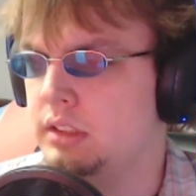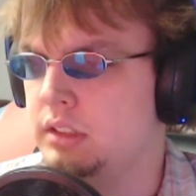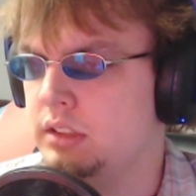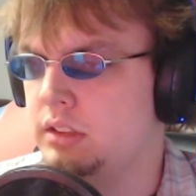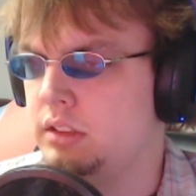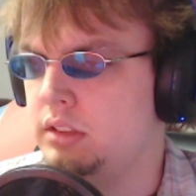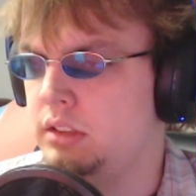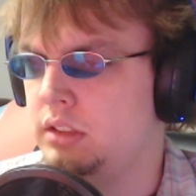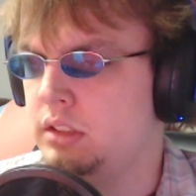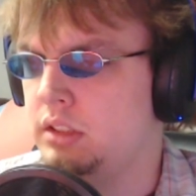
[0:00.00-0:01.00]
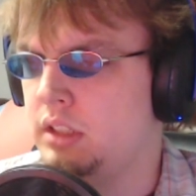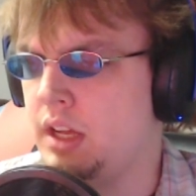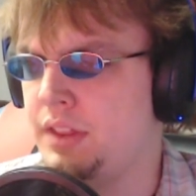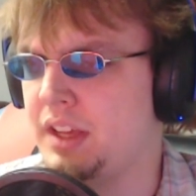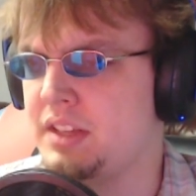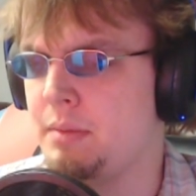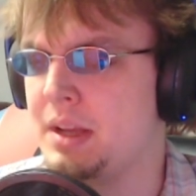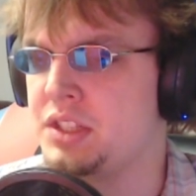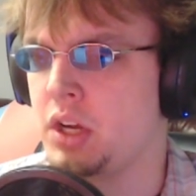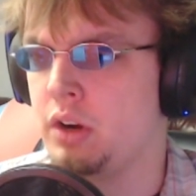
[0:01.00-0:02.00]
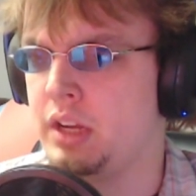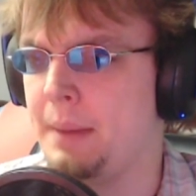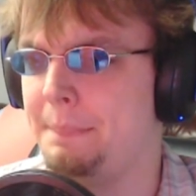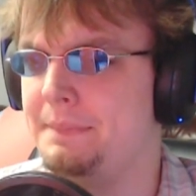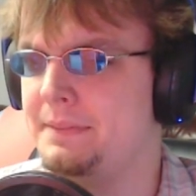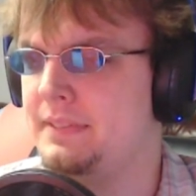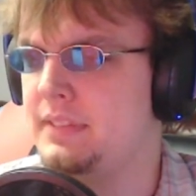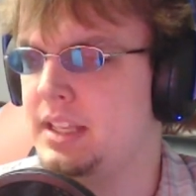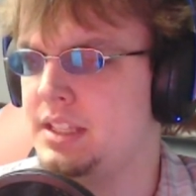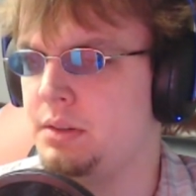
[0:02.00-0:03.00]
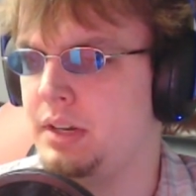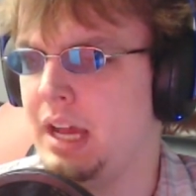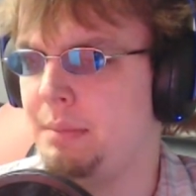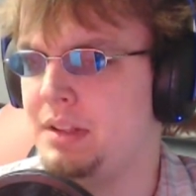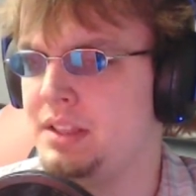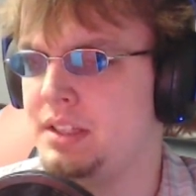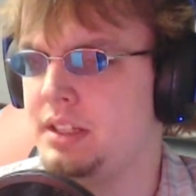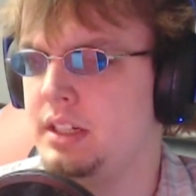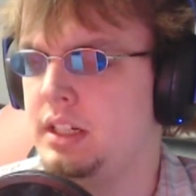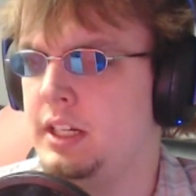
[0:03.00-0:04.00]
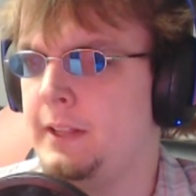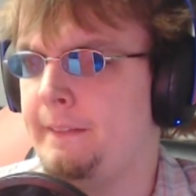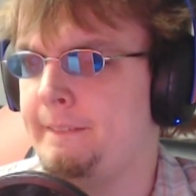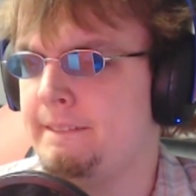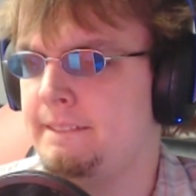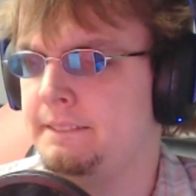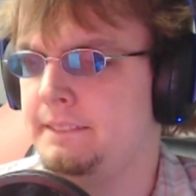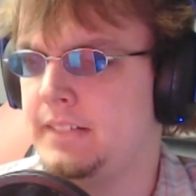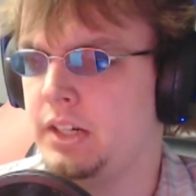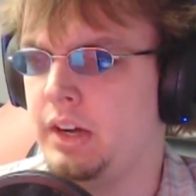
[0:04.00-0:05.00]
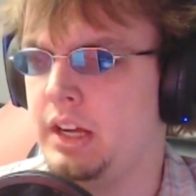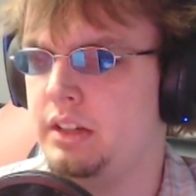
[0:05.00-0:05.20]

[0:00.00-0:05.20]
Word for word: I think it's everybody's turn. Yep. Let's see what happens. Alright.